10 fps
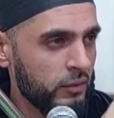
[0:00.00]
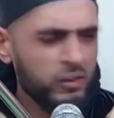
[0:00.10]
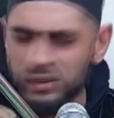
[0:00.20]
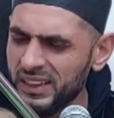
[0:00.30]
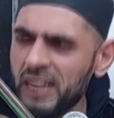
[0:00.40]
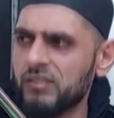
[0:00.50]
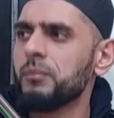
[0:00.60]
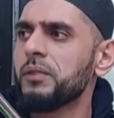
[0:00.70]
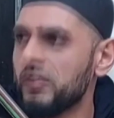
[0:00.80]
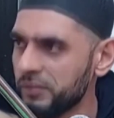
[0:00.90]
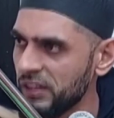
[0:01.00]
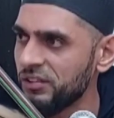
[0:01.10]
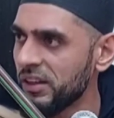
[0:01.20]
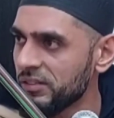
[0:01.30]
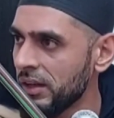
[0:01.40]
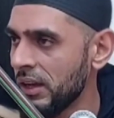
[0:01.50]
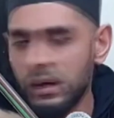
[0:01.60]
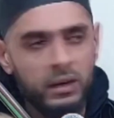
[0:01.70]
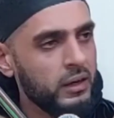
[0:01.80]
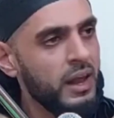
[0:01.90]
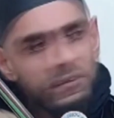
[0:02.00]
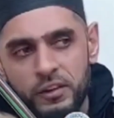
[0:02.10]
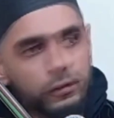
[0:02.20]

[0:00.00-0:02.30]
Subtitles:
you know, to get something off their chest, never